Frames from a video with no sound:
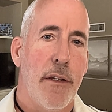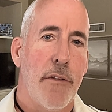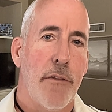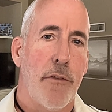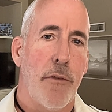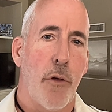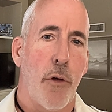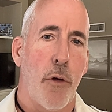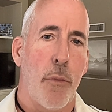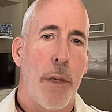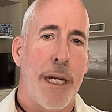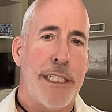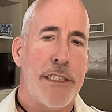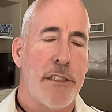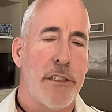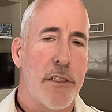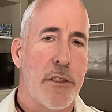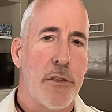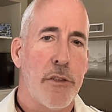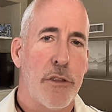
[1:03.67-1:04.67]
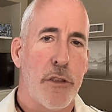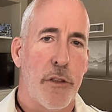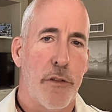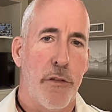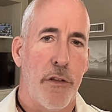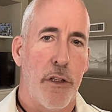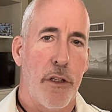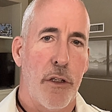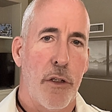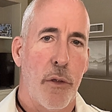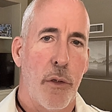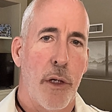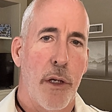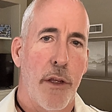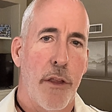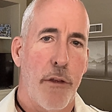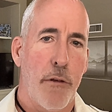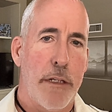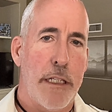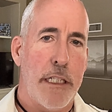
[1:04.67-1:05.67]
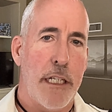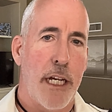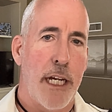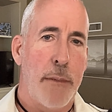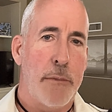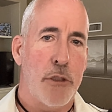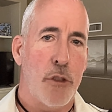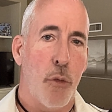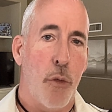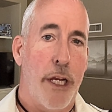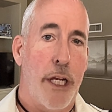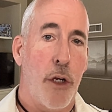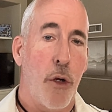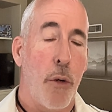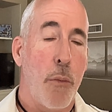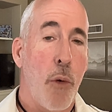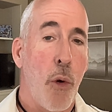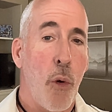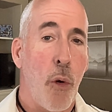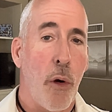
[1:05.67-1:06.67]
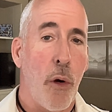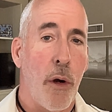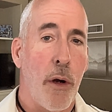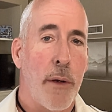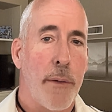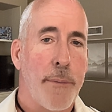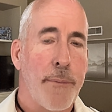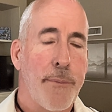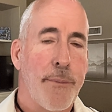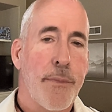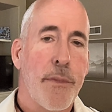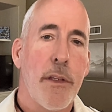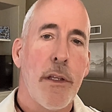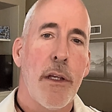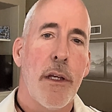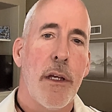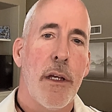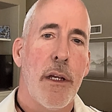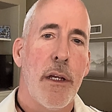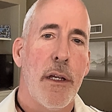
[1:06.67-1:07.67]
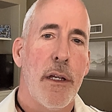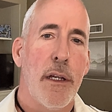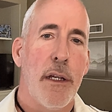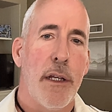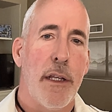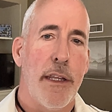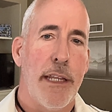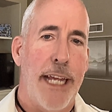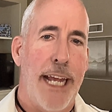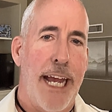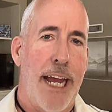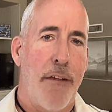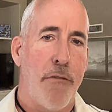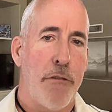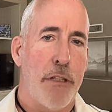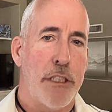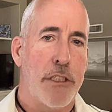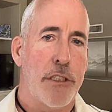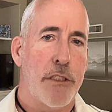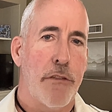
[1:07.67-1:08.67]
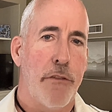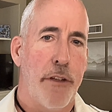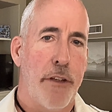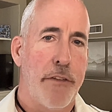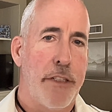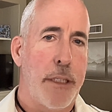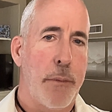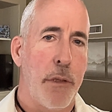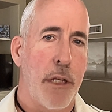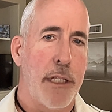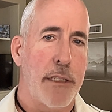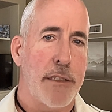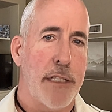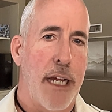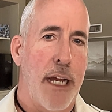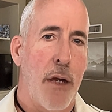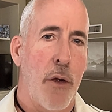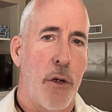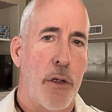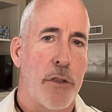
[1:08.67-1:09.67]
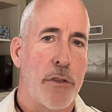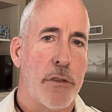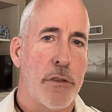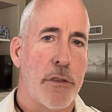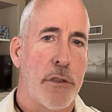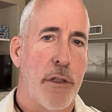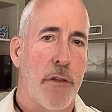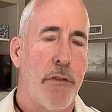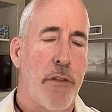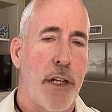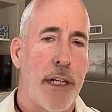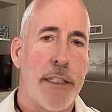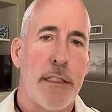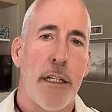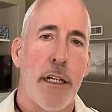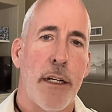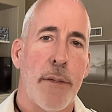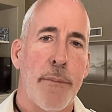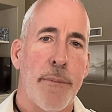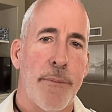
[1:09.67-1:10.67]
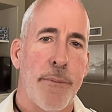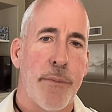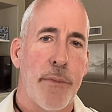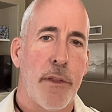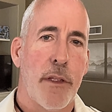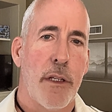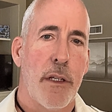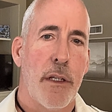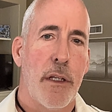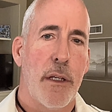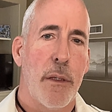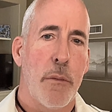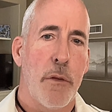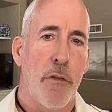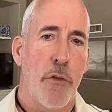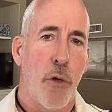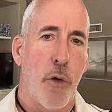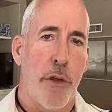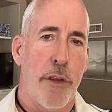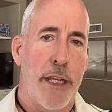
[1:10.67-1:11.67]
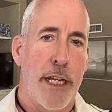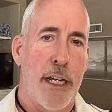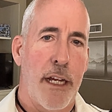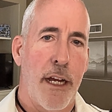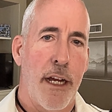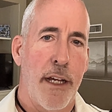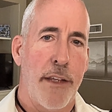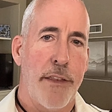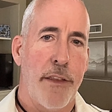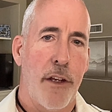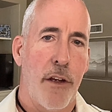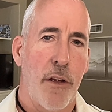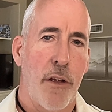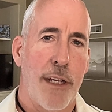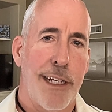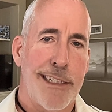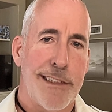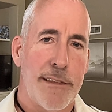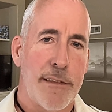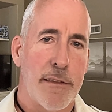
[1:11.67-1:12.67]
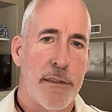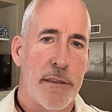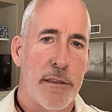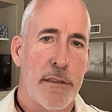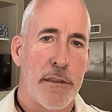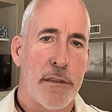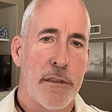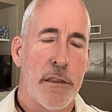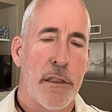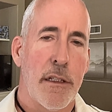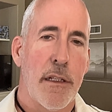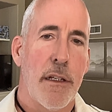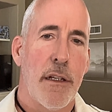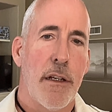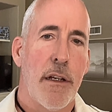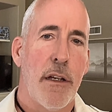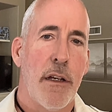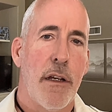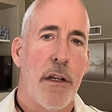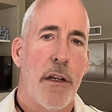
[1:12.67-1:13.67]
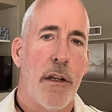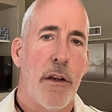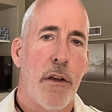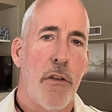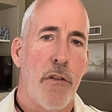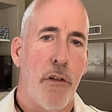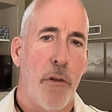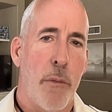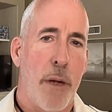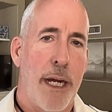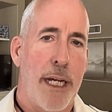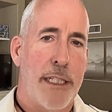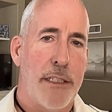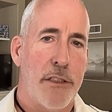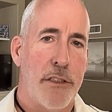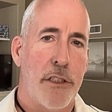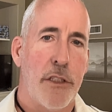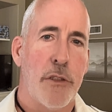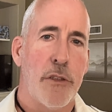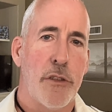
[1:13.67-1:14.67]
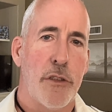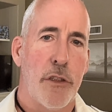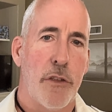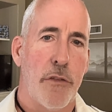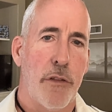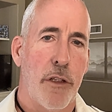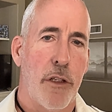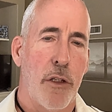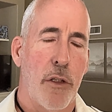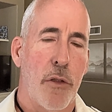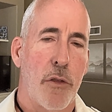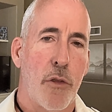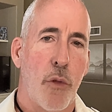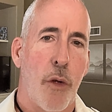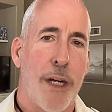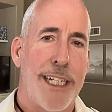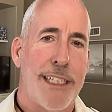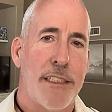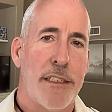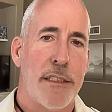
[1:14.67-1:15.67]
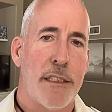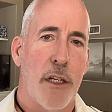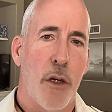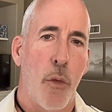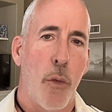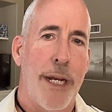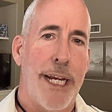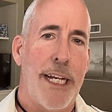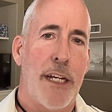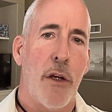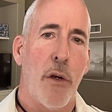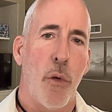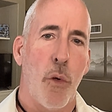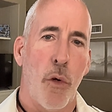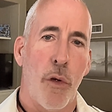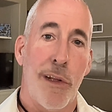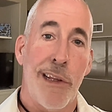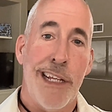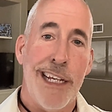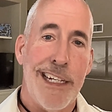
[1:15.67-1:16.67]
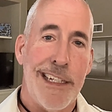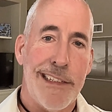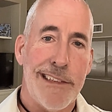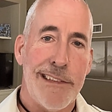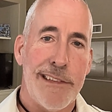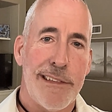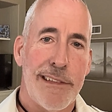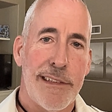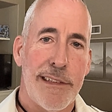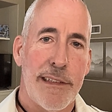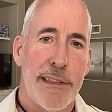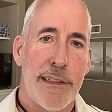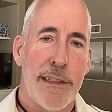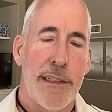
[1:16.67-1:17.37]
For my students who flew 3 times a week or more, they averaged 50+ hours of flight time before they got their licenses. For my students who flew twice a week or less,